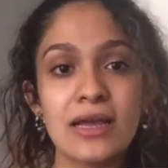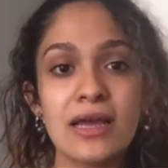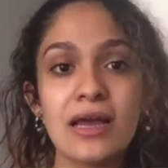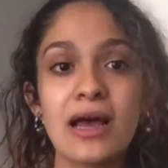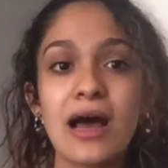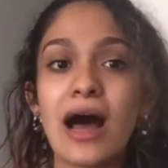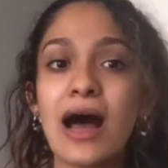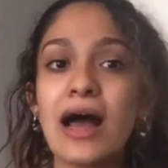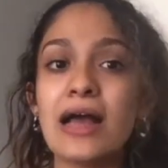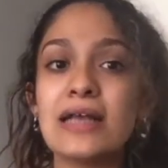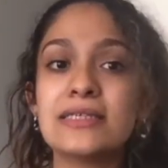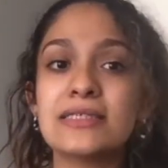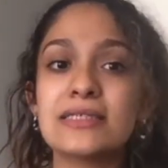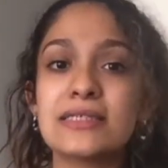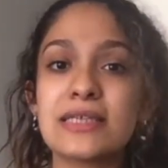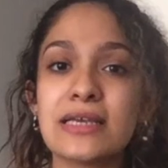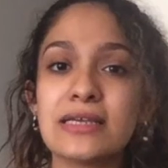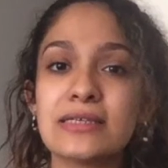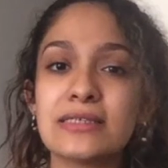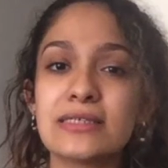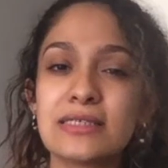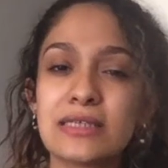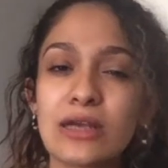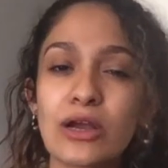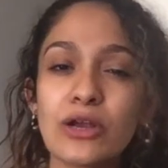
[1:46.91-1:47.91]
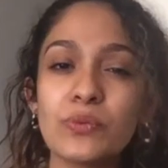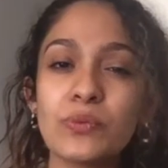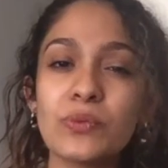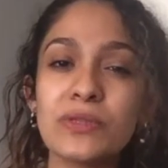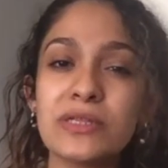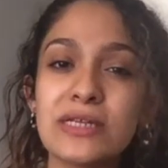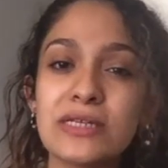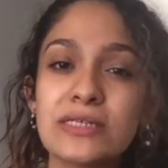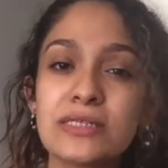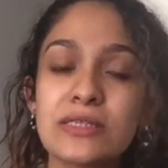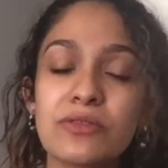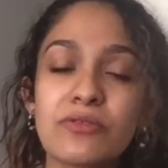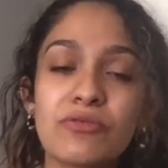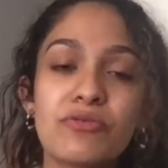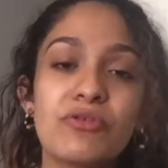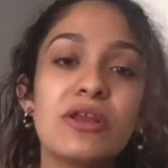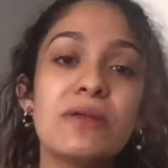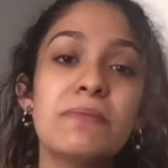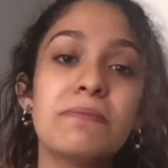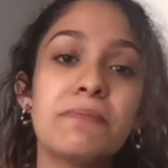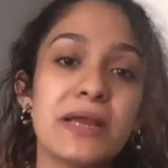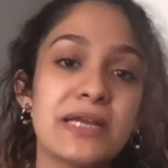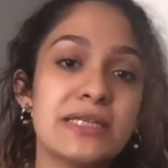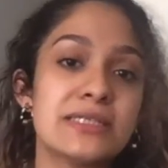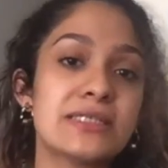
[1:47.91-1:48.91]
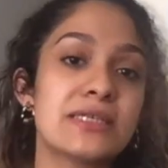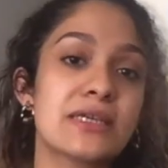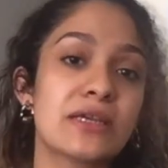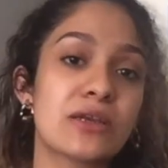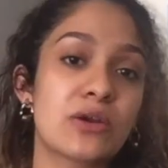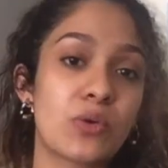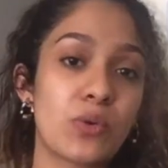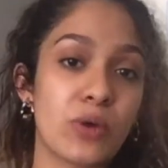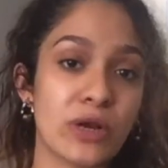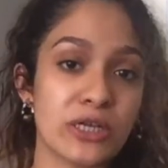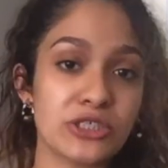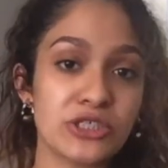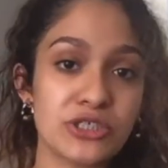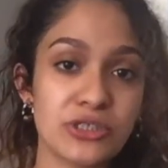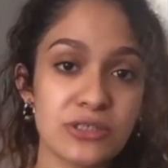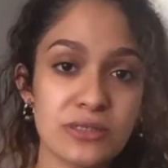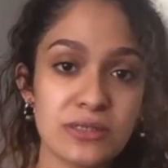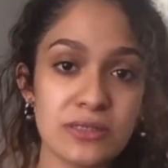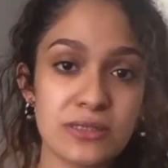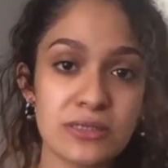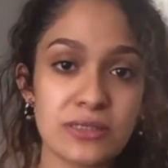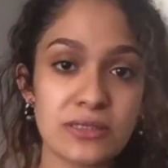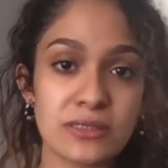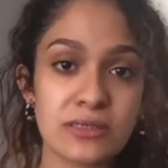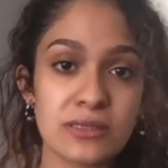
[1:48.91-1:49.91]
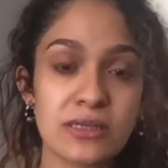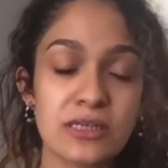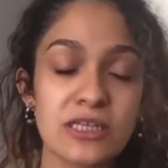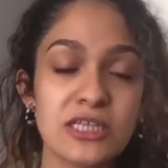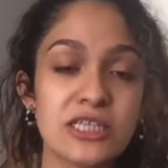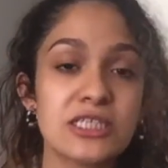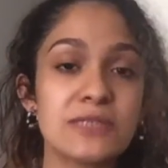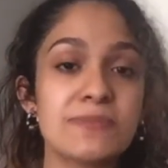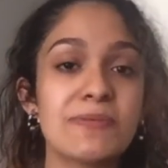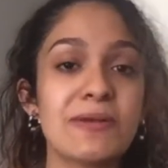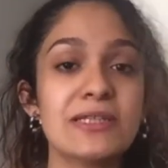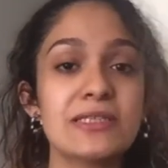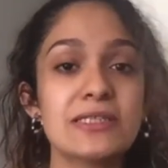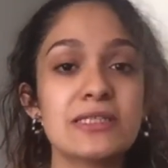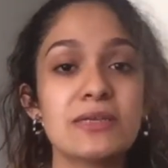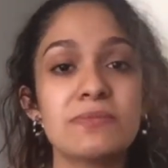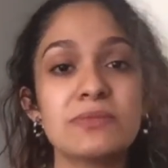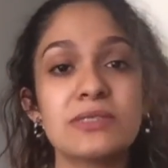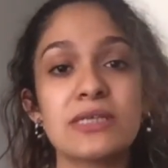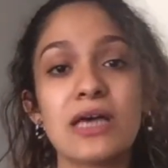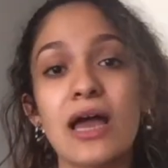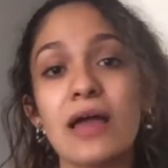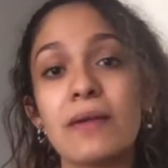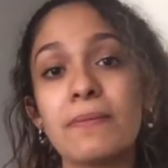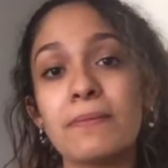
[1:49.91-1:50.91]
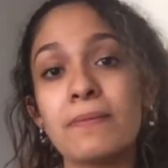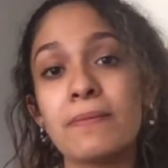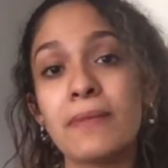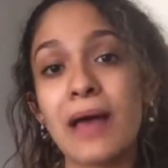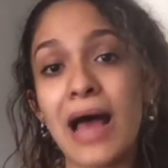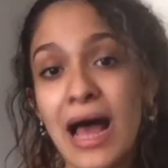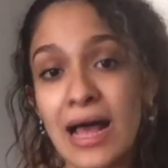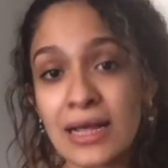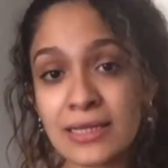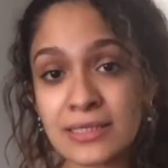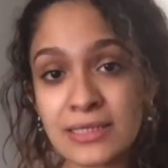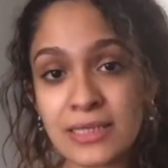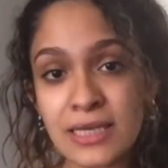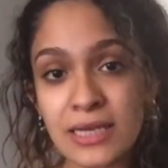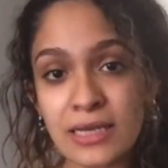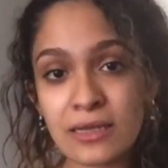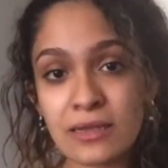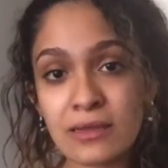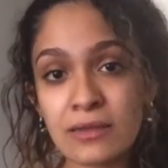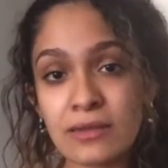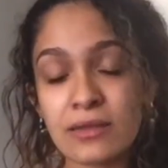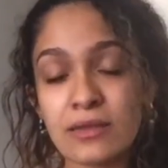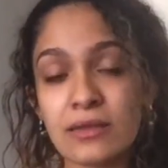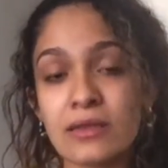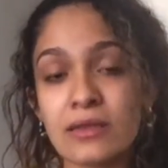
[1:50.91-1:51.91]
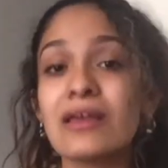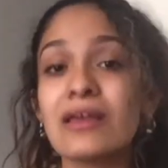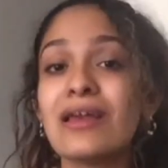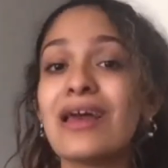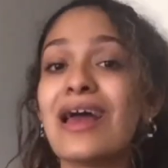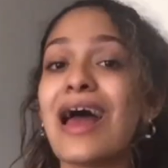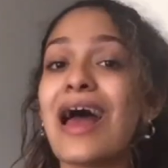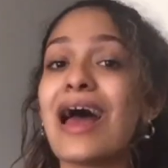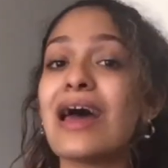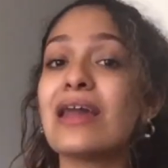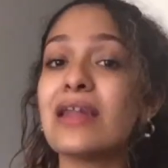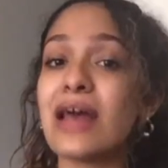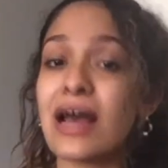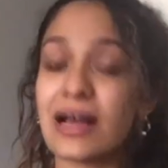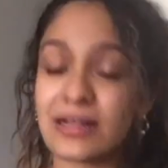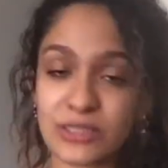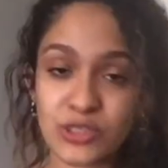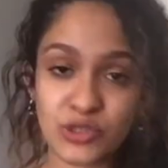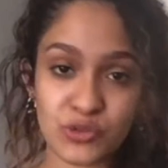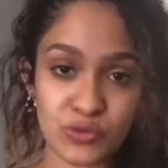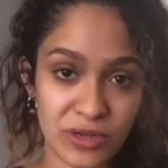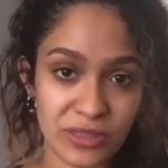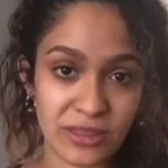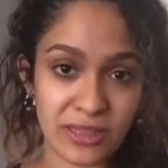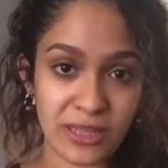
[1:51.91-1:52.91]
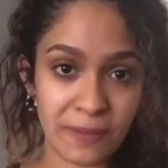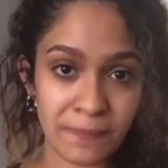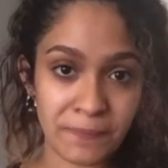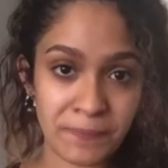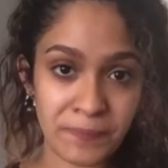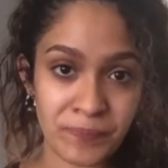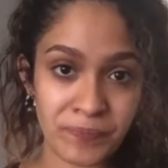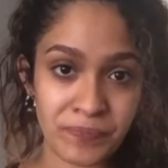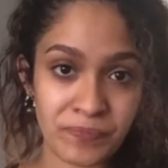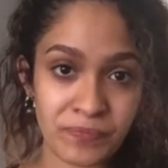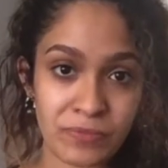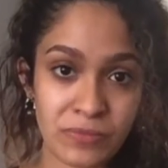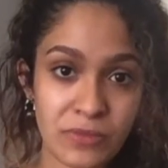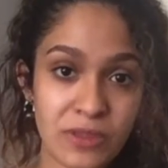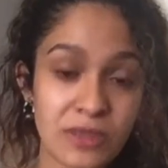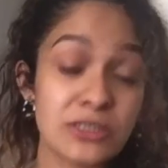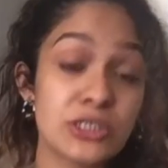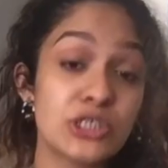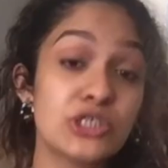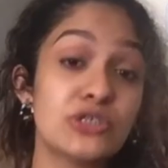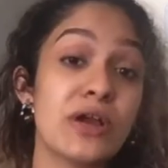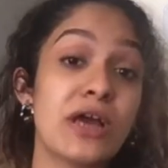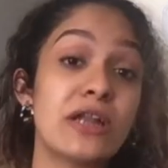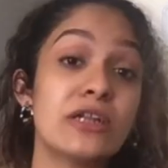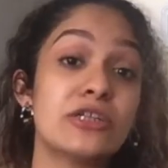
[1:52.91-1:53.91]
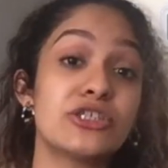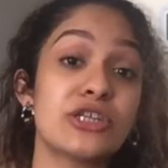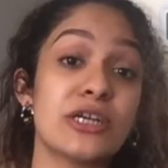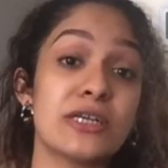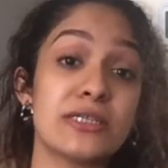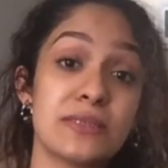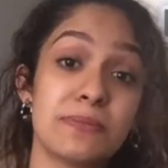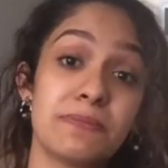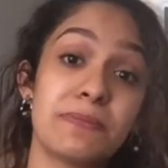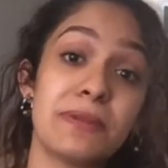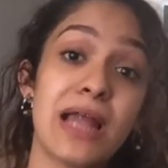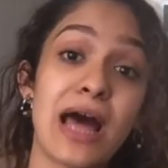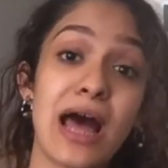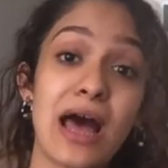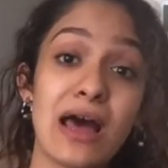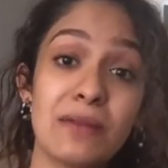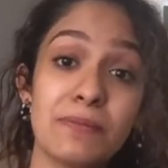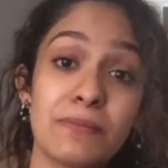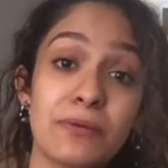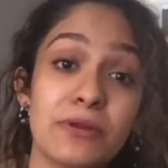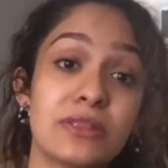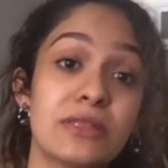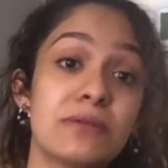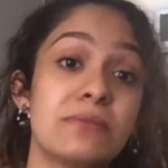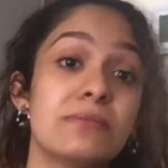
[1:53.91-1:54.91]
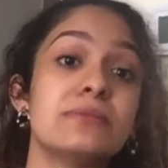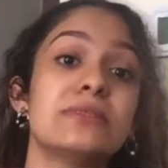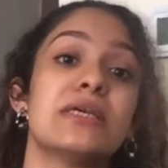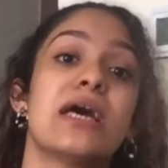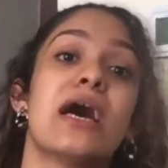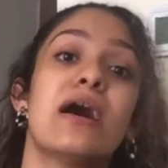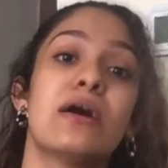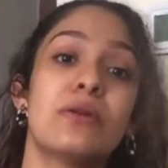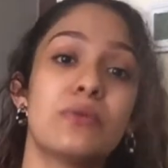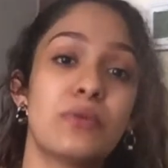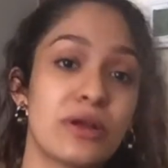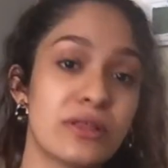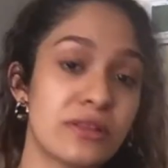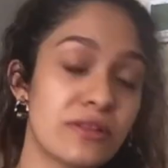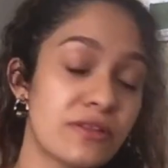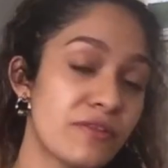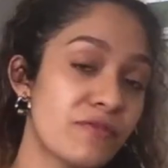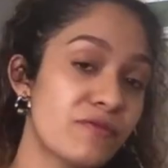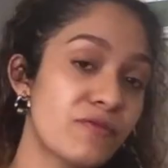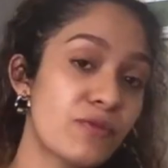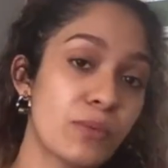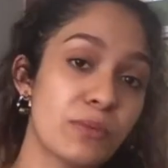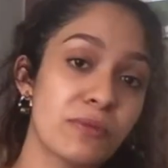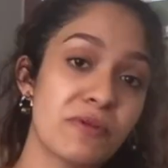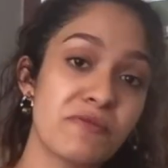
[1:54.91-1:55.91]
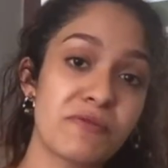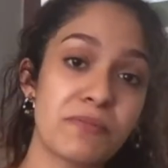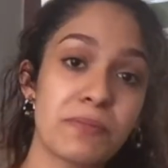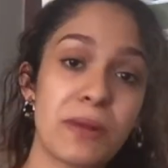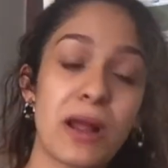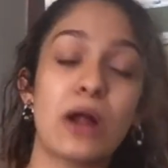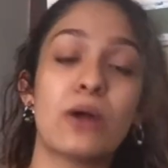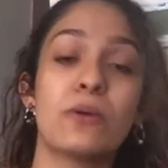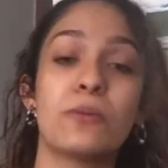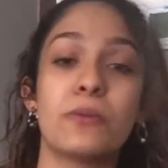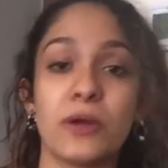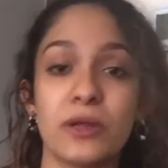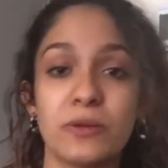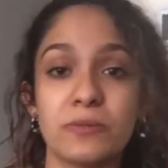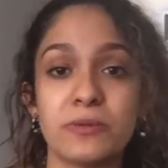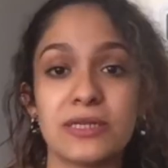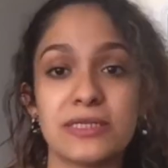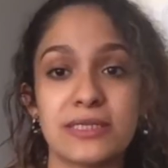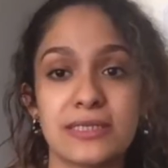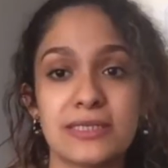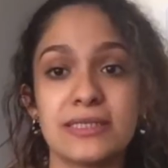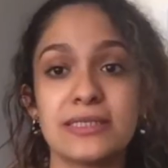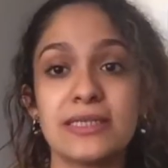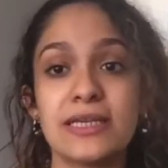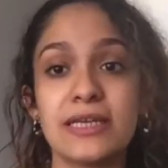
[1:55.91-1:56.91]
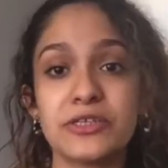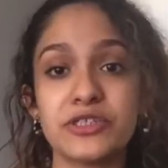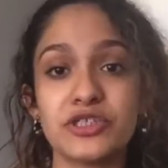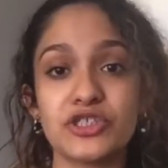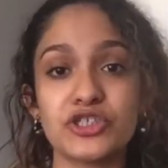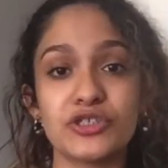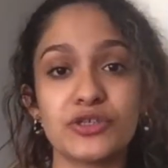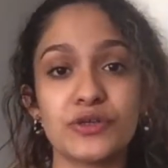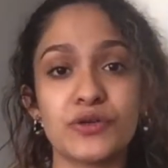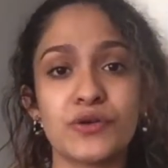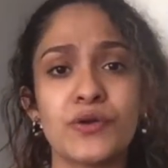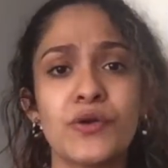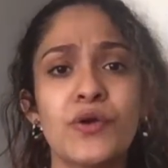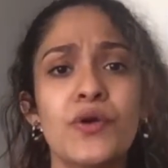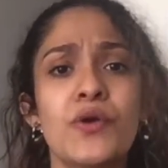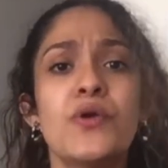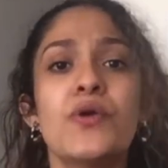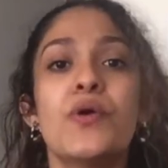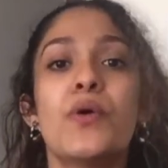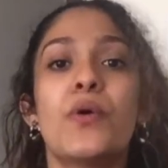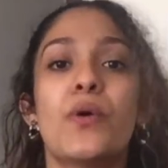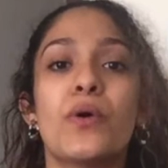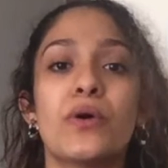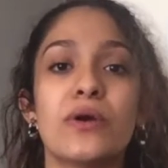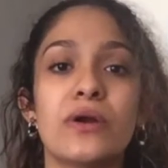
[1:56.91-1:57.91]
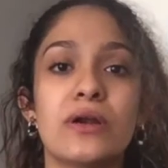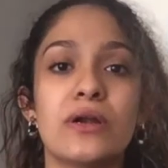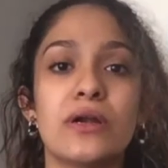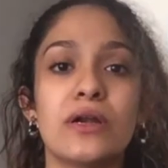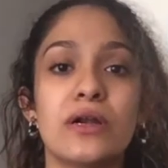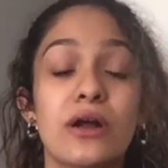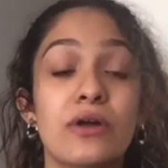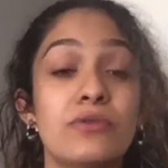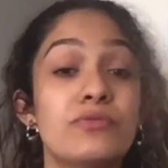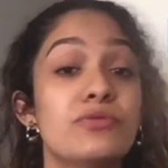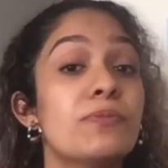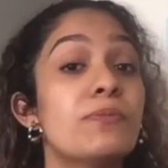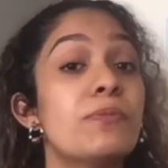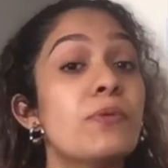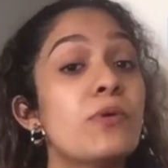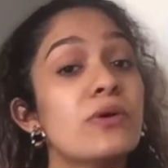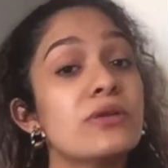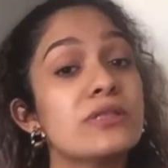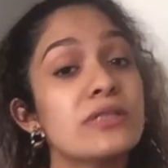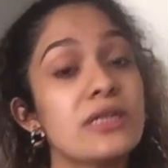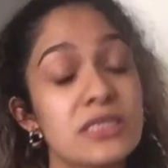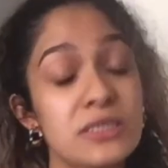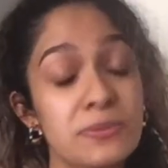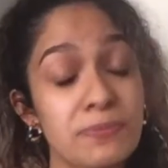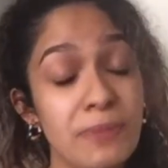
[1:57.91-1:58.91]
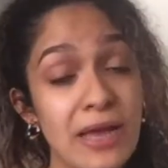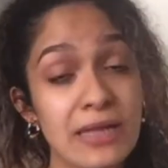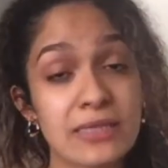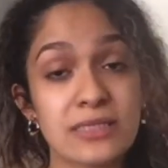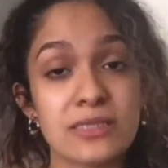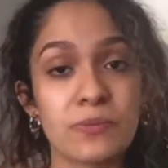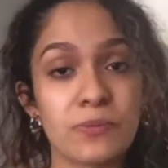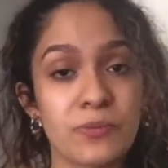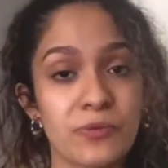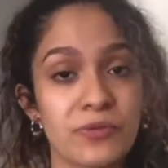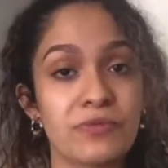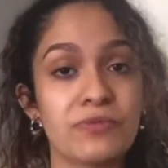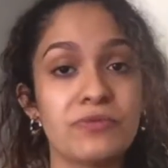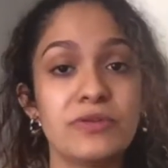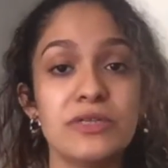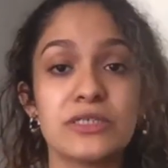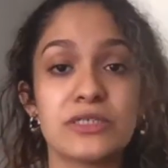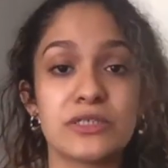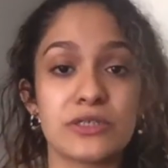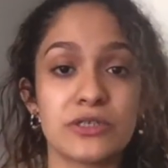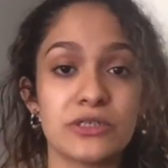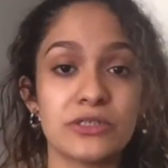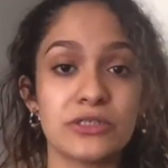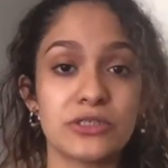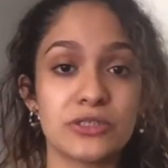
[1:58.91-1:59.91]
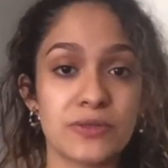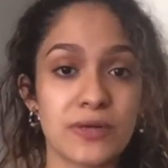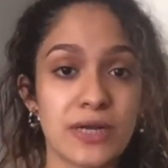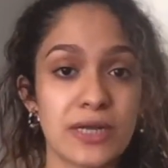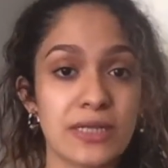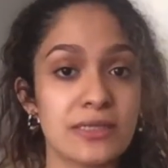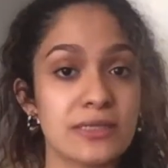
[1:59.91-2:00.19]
I say start with these three basic questions, spend some time asking and answering them, strategize a plan, put them down, whether in the form of a PowerPoint presentation or a report that's backed up with research, right?